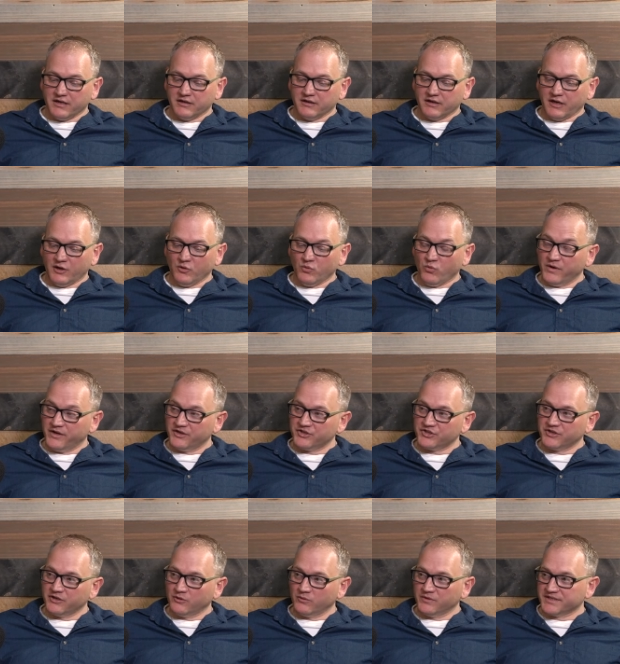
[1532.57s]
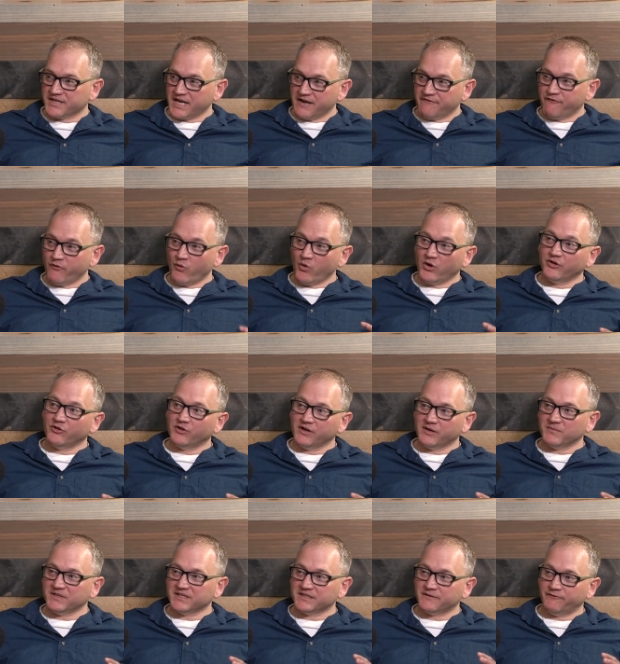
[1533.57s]
i wish there was a four
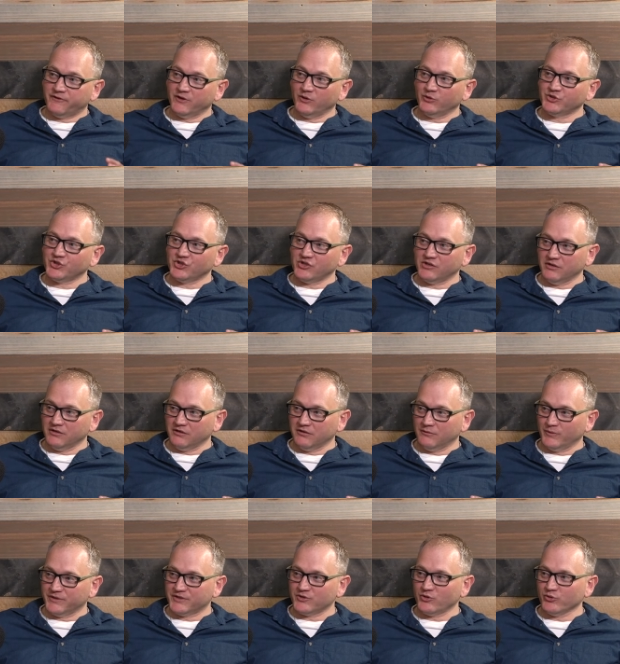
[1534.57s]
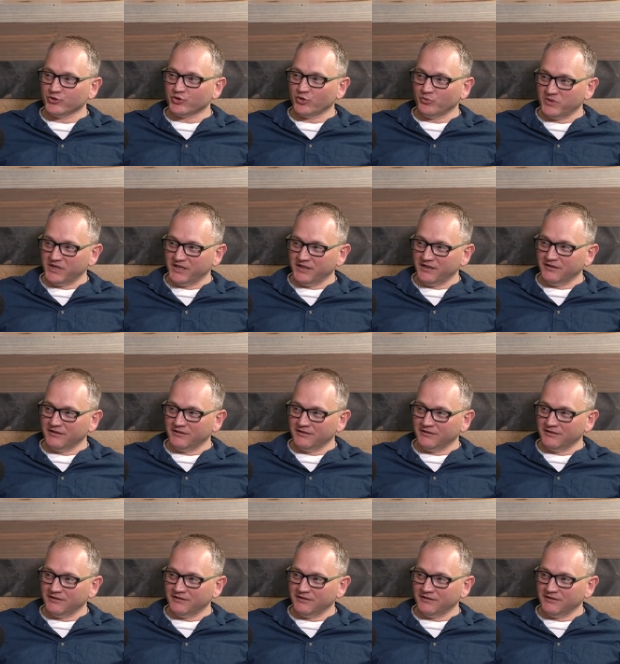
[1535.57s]
agreements filter with social media